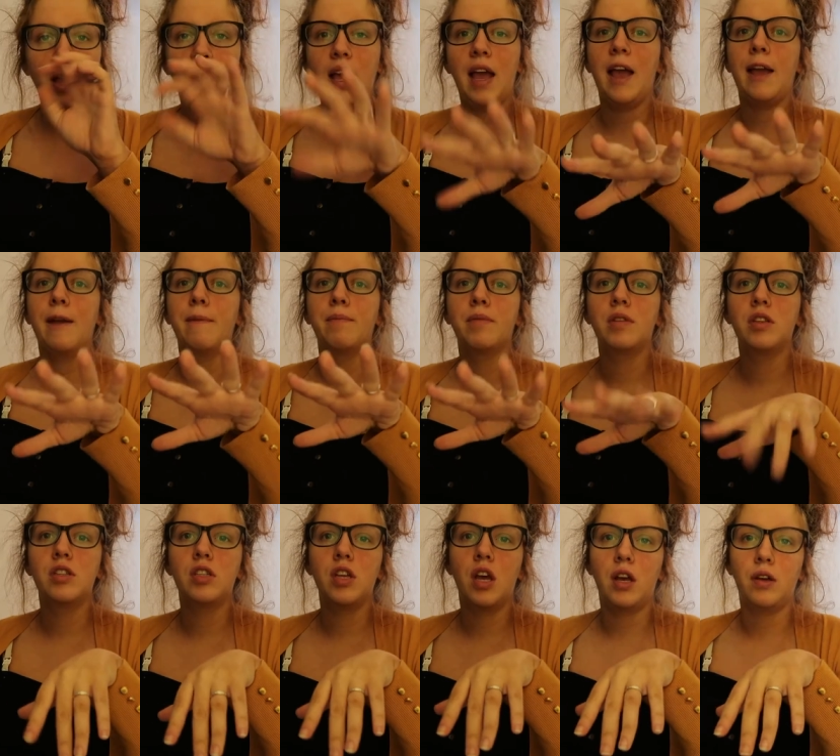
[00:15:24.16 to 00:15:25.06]
Okay,
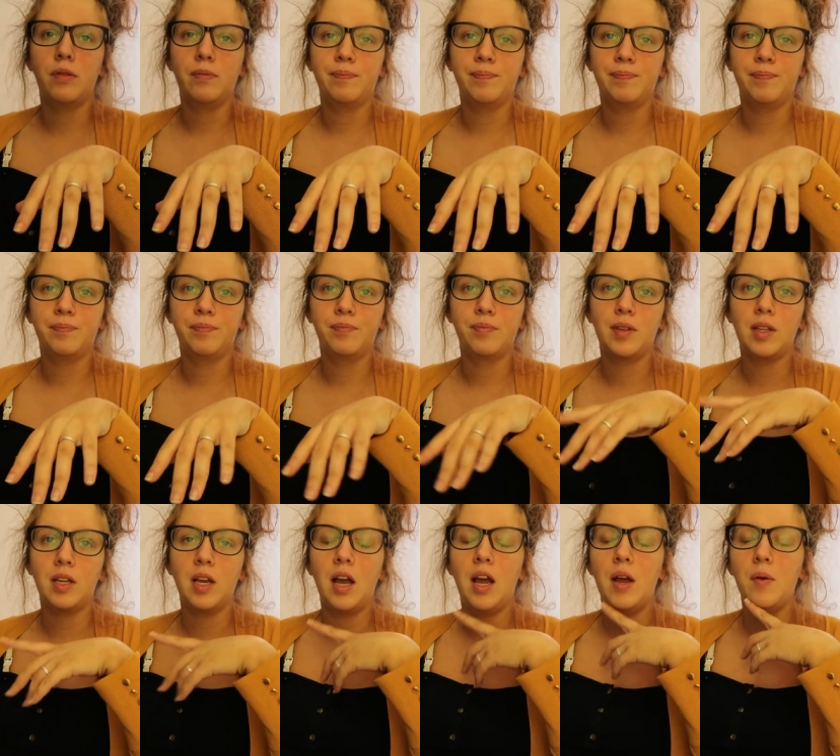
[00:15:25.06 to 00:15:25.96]
so
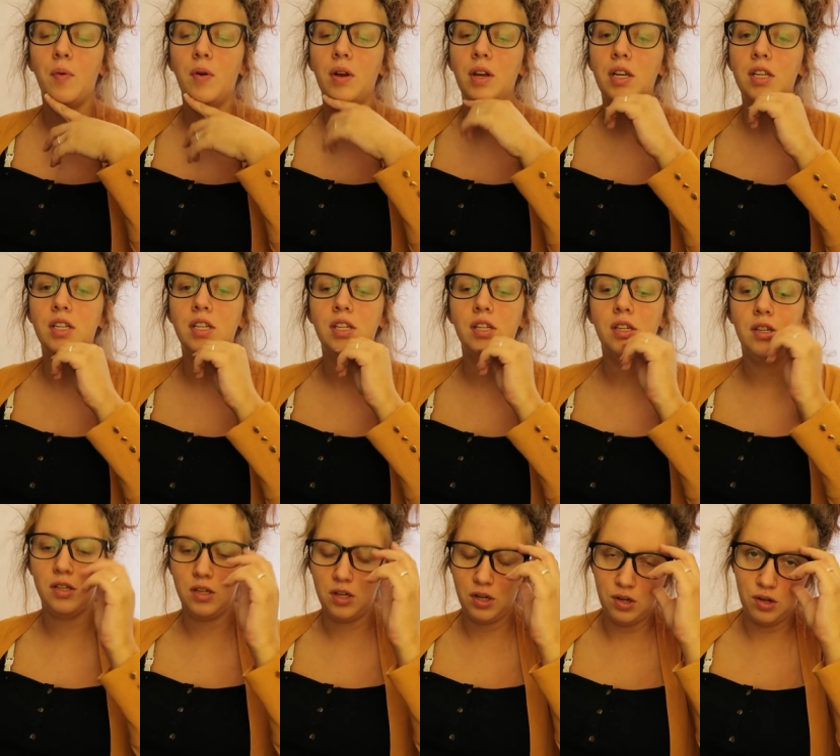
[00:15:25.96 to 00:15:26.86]
I wanted to,
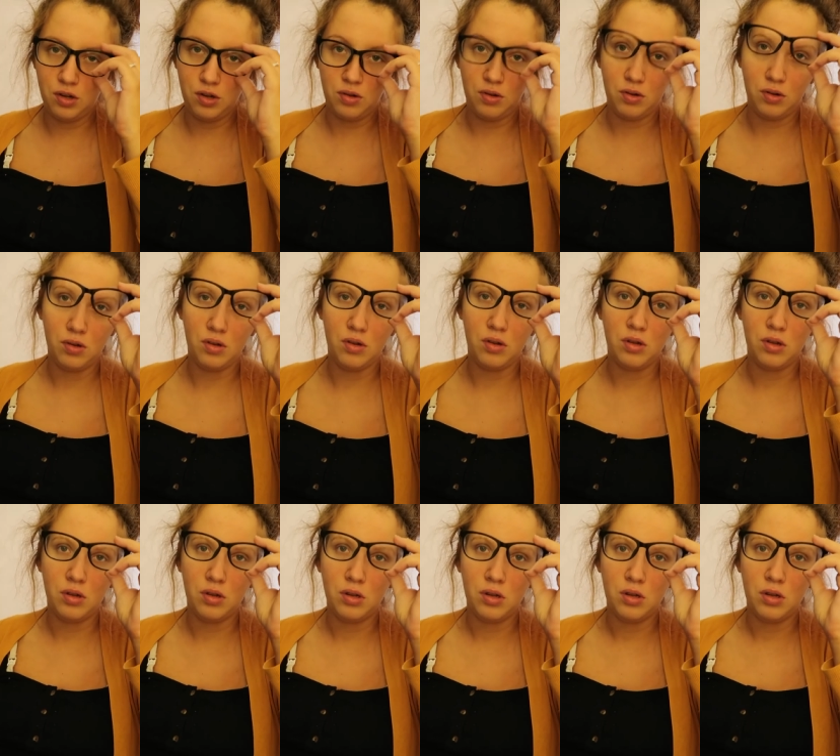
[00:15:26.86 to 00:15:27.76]
to
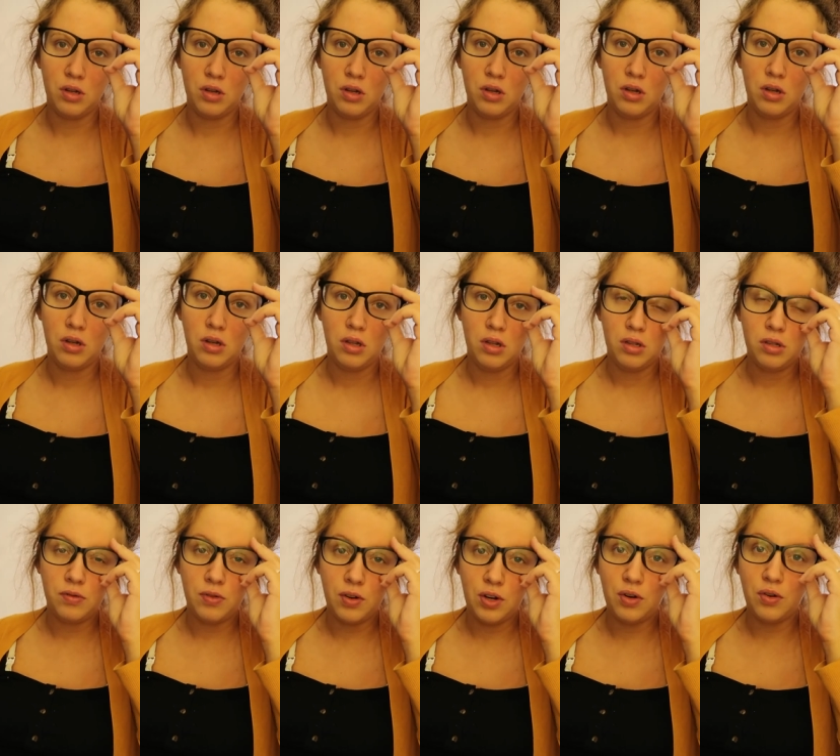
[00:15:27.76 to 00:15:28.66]

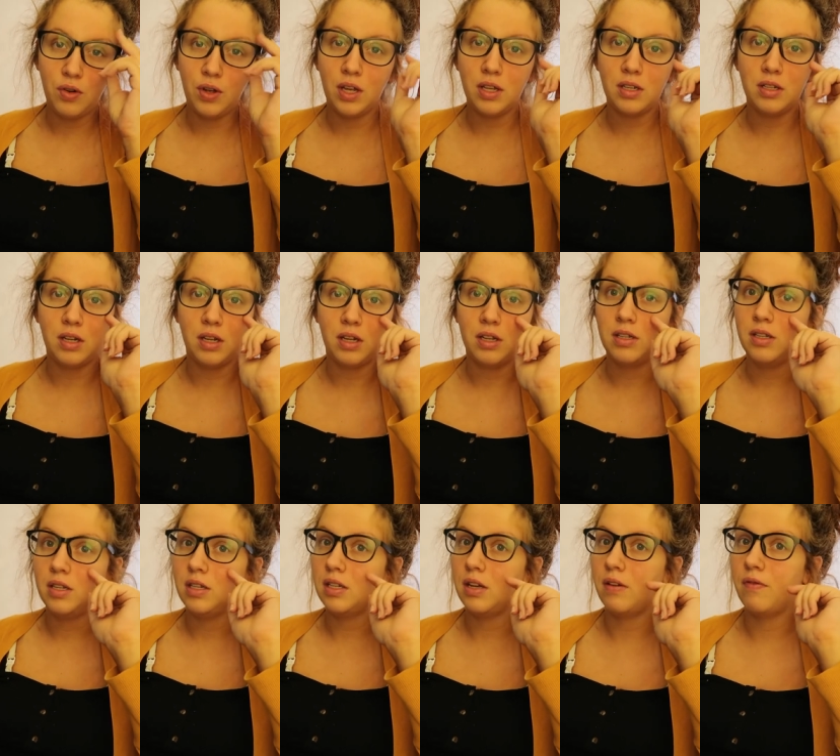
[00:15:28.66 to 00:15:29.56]
it's really annoying, isn't it?
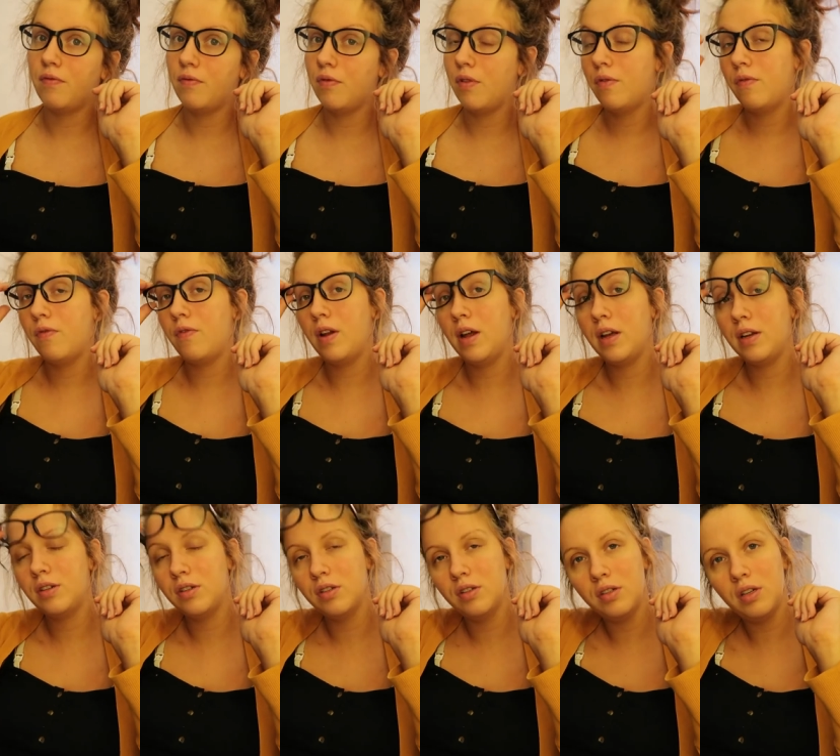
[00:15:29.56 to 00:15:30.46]
Because these have
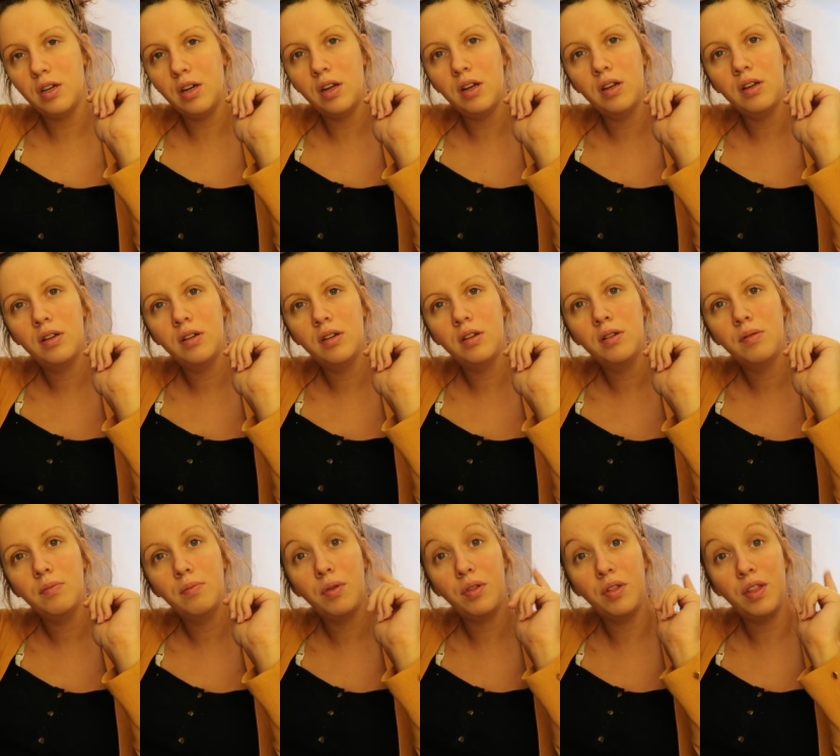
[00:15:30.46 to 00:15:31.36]
reflections in it,
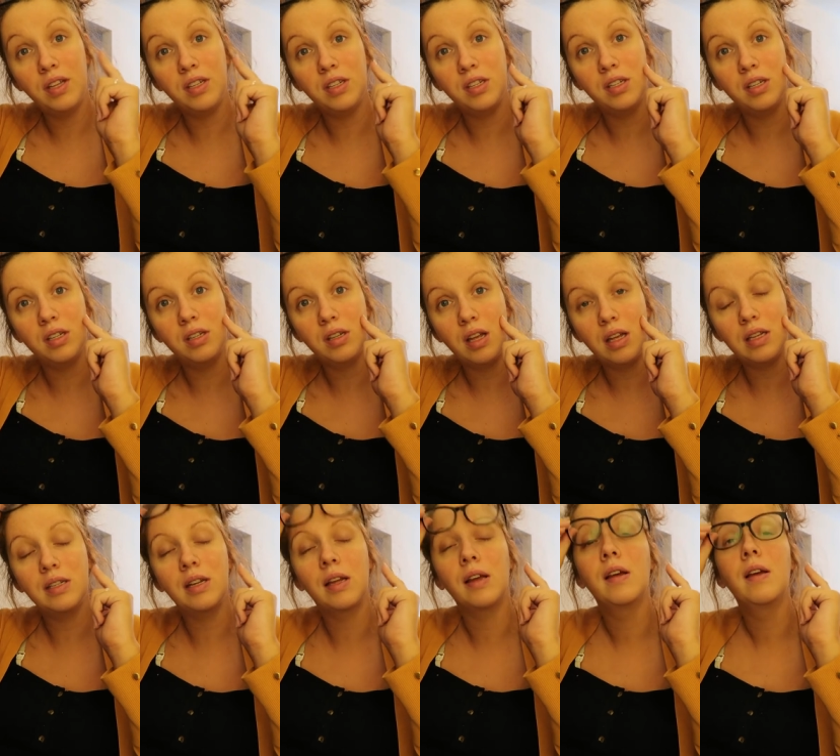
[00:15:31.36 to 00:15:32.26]
but this is
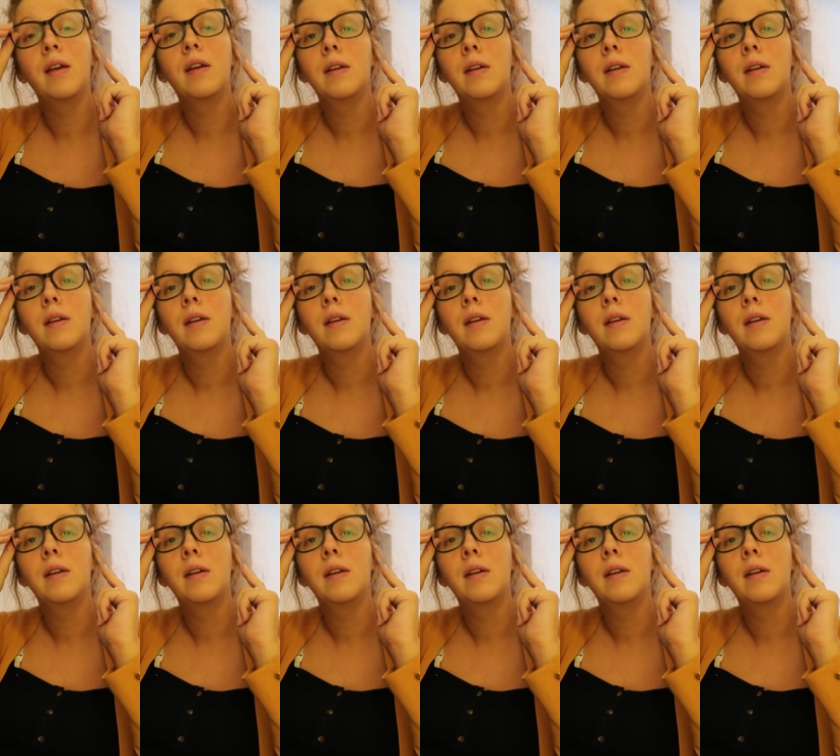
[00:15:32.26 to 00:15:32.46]
disgusting.